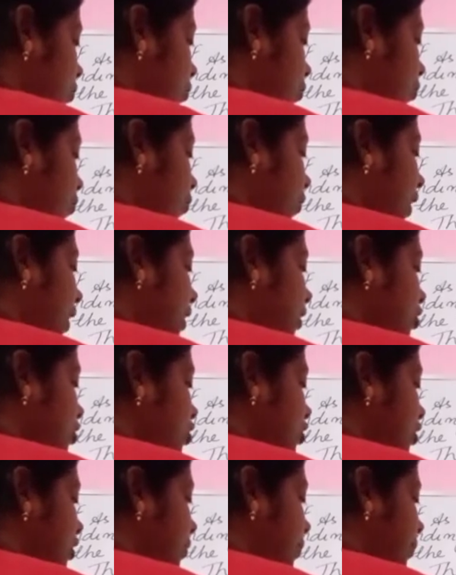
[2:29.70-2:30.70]
were
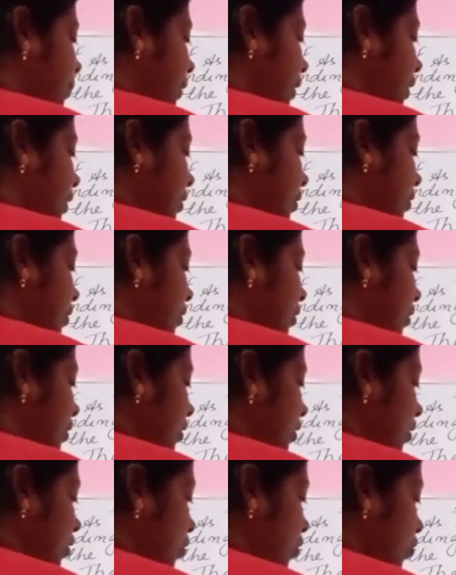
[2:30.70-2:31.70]
chirping.
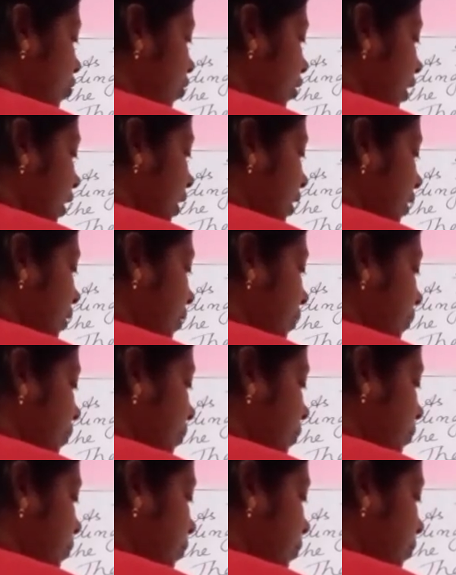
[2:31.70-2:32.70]
Okay,
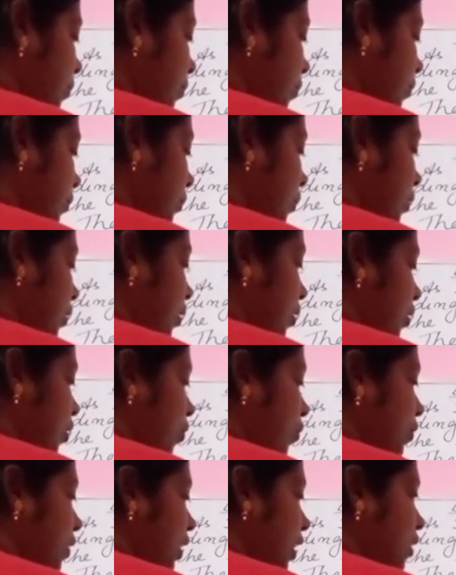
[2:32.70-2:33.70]

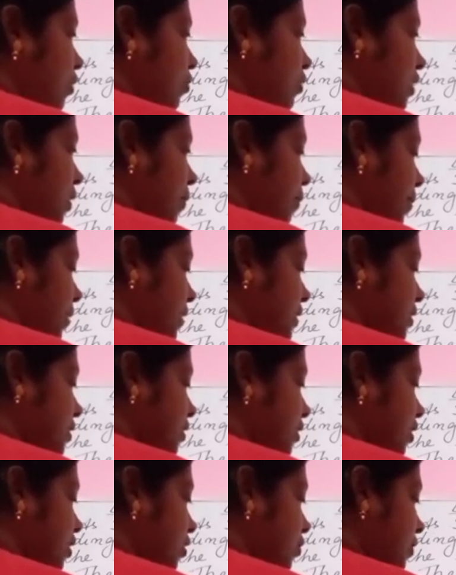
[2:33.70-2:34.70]
we are using past
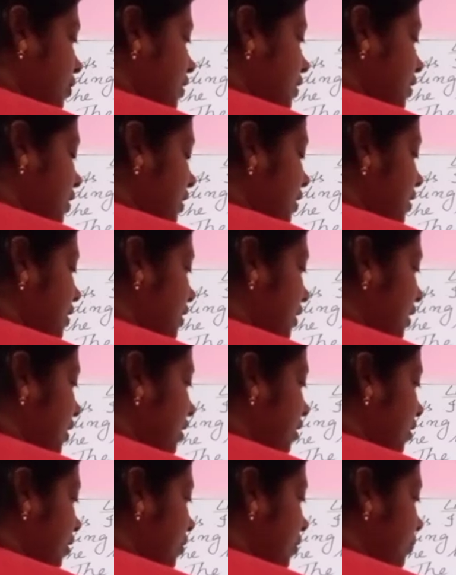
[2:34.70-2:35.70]
continuous tense
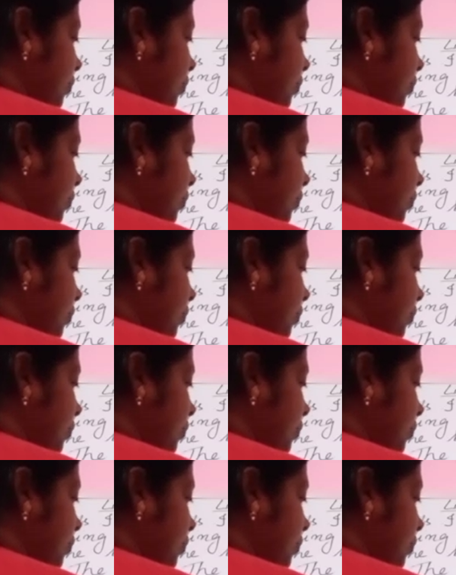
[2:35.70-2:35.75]
here.